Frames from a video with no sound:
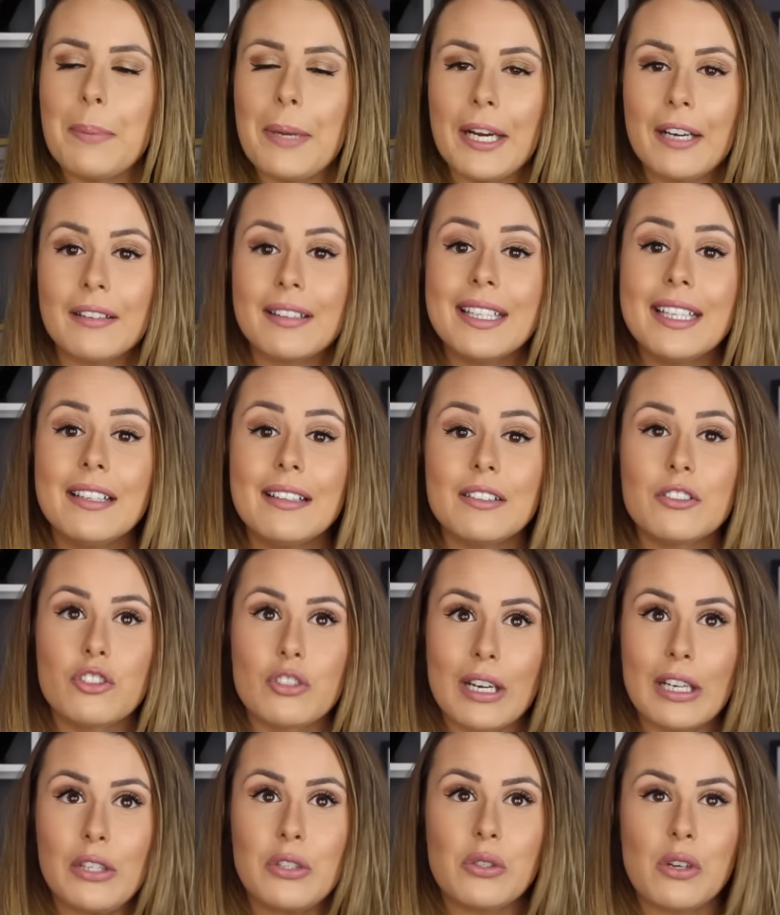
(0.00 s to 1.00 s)
Apparently a
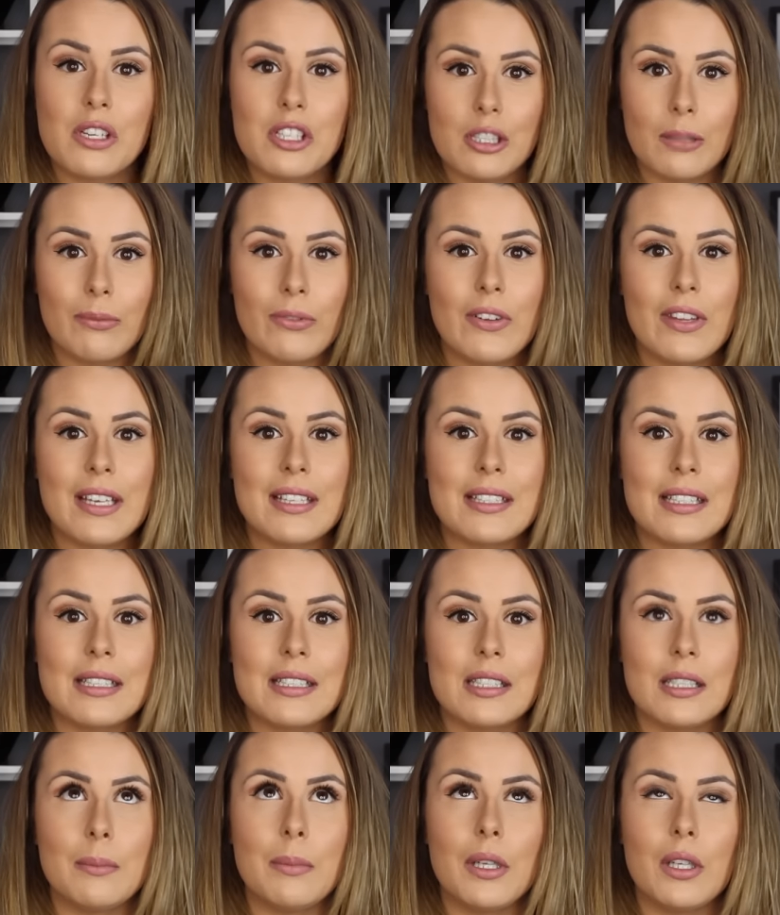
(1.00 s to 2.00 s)
drugstore dupe for this
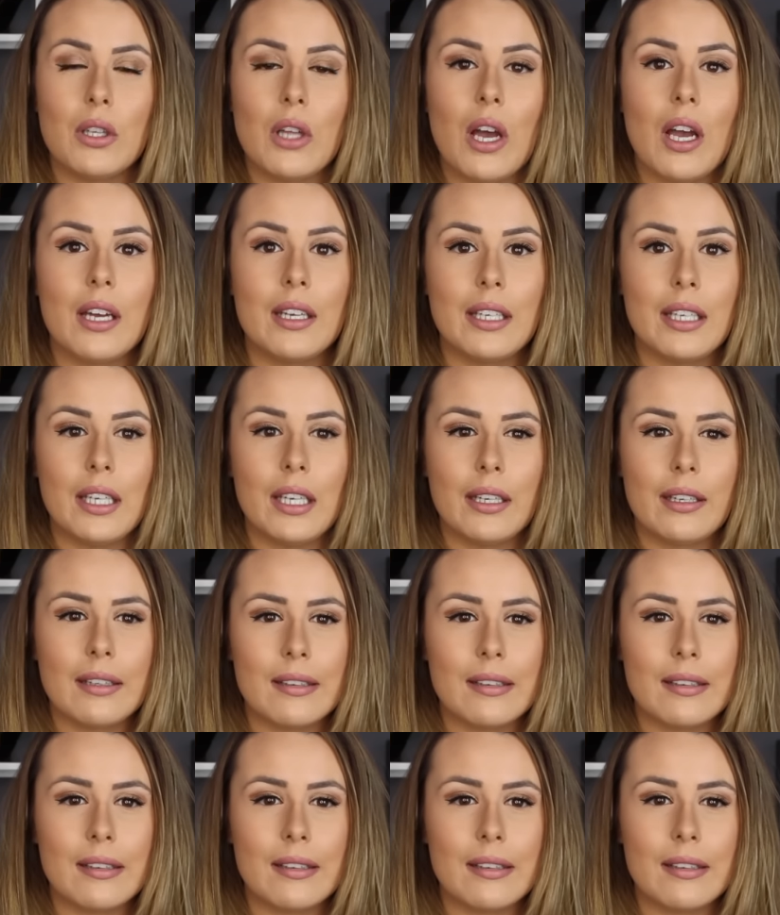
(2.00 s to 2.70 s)
is the Milani